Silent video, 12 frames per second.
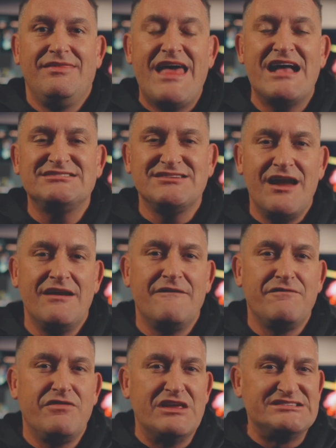That's kind
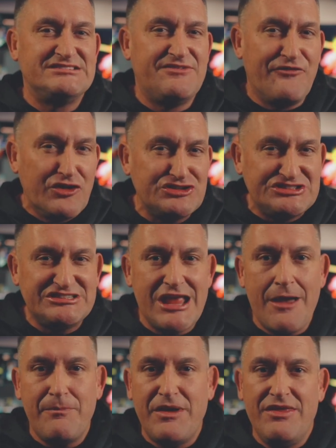of the first
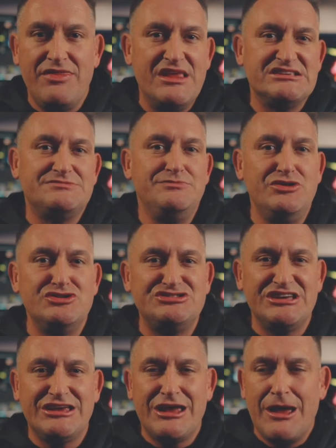step in this
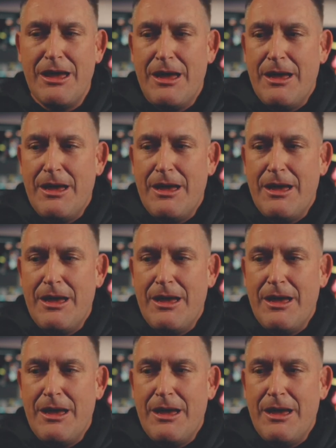music